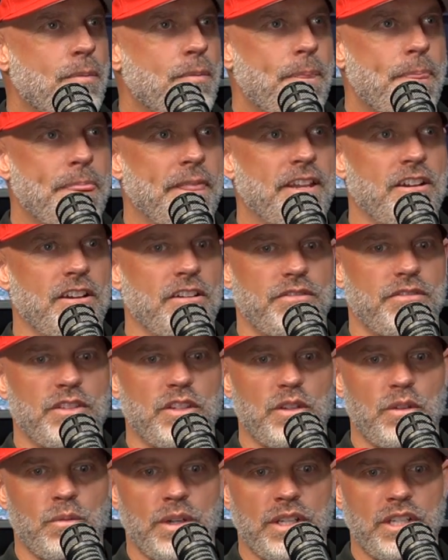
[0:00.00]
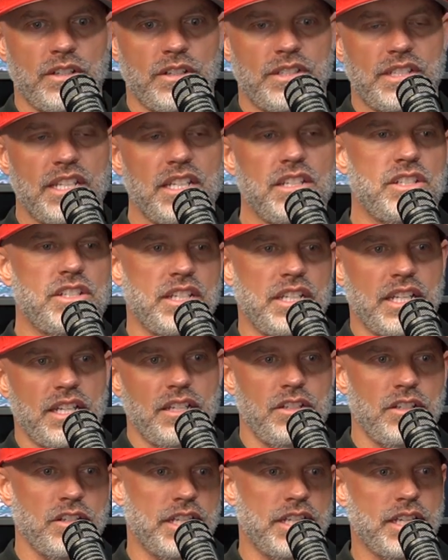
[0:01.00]
when you're teaching
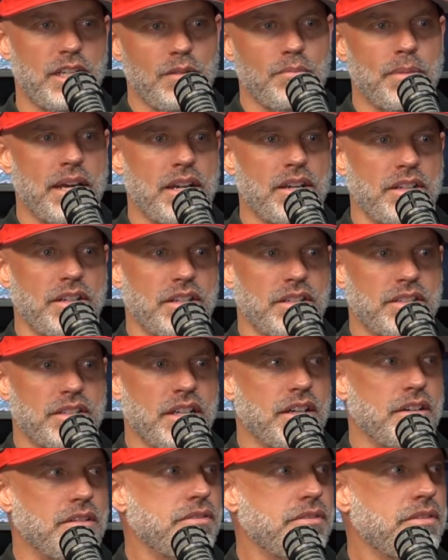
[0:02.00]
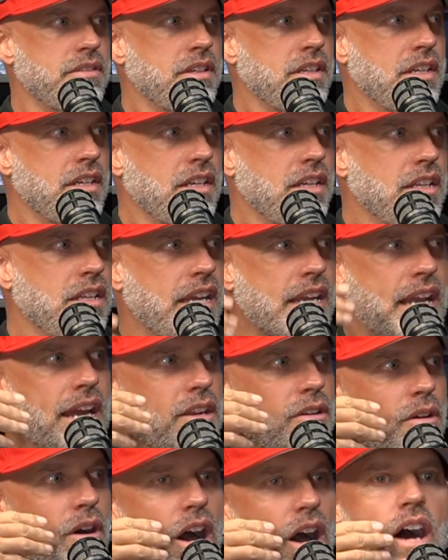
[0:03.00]
it, you're getting better yourself. Yeah. Like I
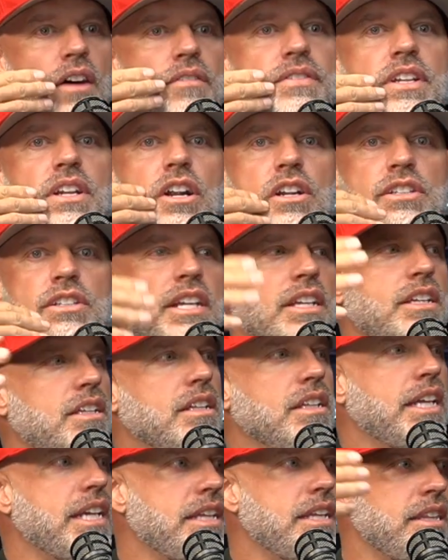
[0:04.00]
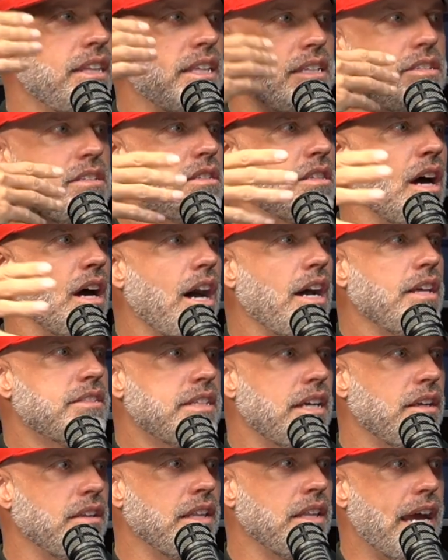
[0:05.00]
don't often articulate these thoughts
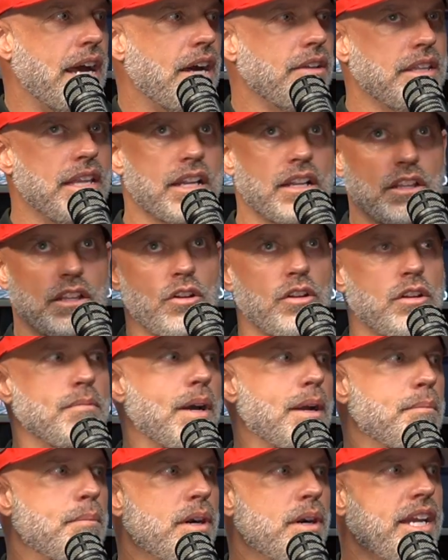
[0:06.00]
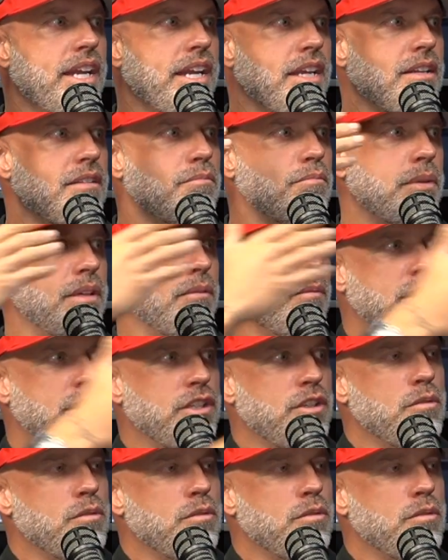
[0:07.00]
out loud, let alone in my brain. But when you